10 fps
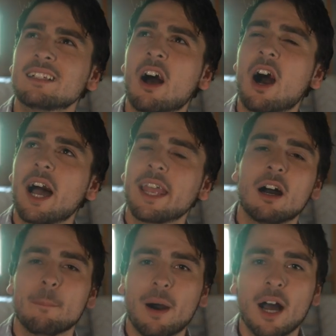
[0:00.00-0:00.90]
high
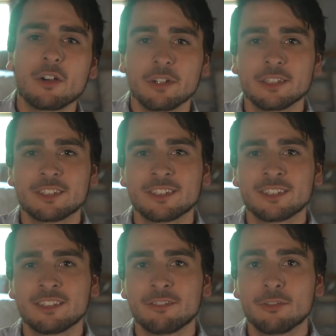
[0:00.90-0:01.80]
our bar is
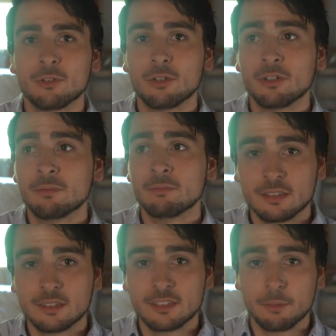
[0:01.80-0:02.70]
for
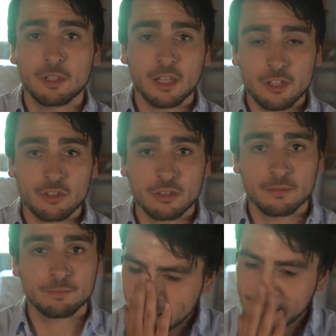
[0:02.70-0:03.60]
stimulation.
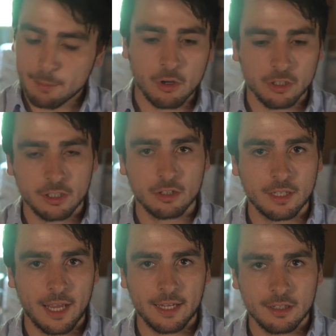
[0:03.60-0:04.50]
I am only
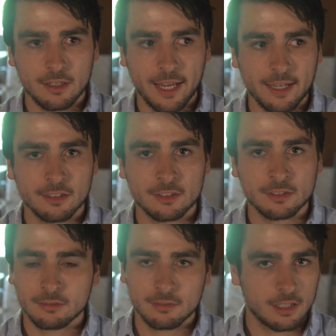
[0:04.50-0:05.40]
on eight
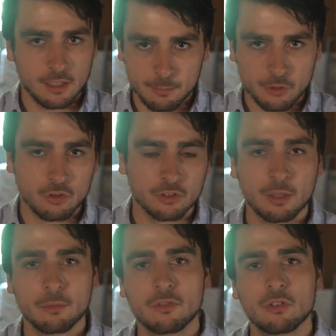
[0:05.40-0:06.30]
days. I'm sure
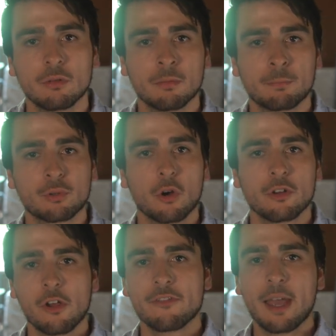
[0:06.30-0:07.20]
some of you pro
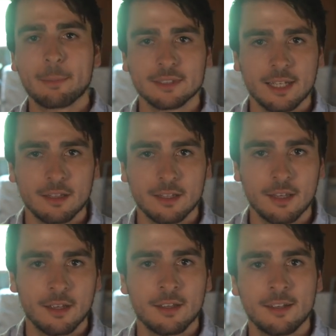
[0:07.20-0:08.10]
no-fappers out
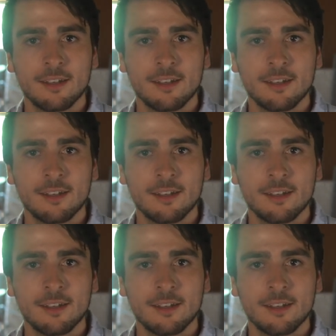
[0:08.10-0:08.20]
there